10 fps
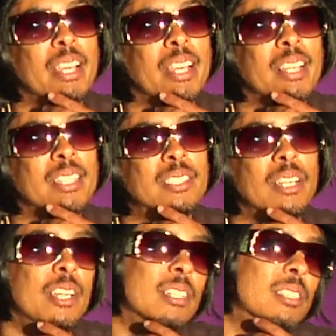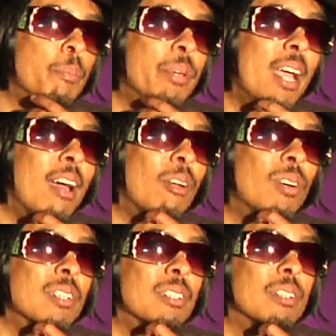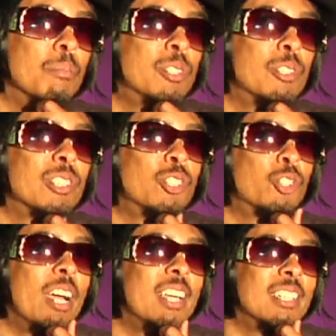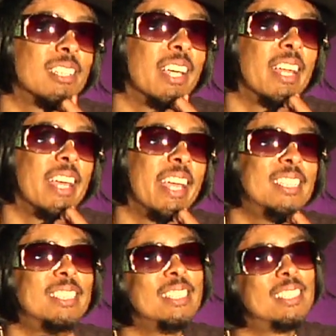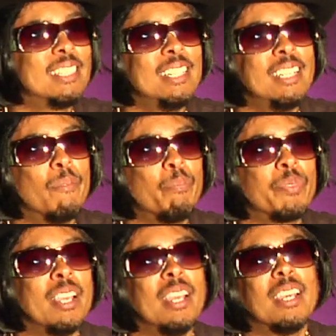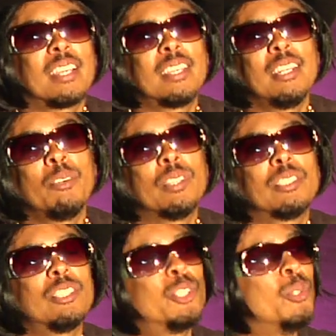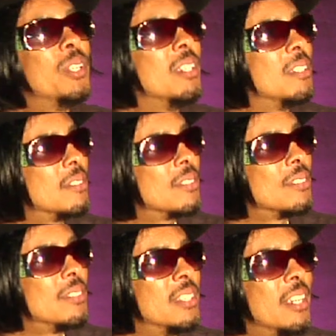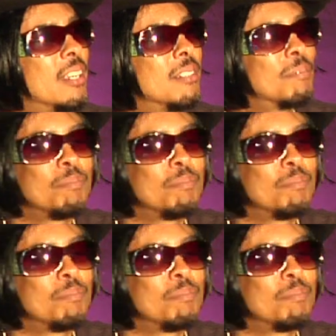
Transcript: and studying some piano under Patricia Trice at HCC. Kenny was a student there.